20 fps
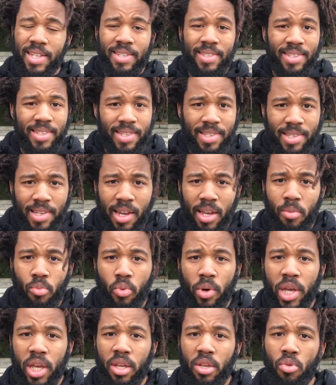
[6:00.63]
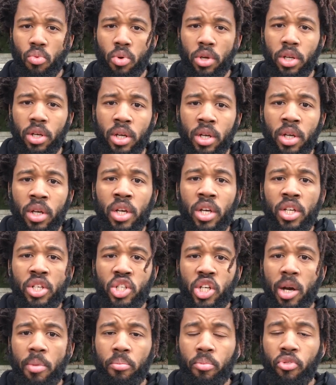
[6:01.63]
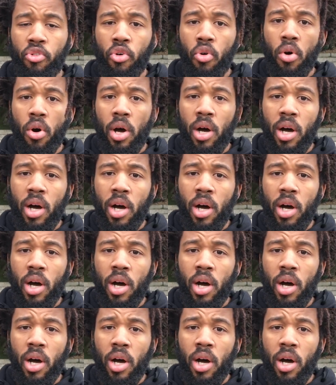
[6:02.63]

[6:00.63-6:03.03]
is the same way you want to jump for